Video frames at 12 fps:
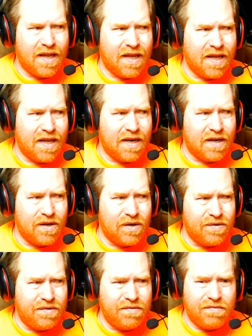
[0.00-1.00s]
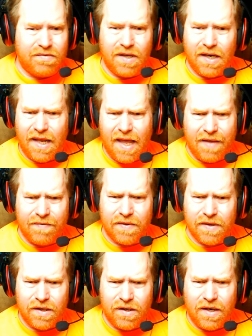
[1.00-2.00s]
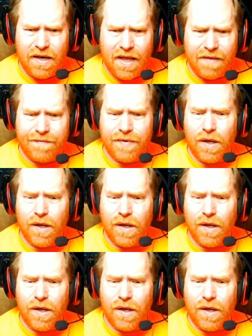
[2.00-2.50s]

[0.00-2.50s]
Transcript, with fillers: and you didn't have a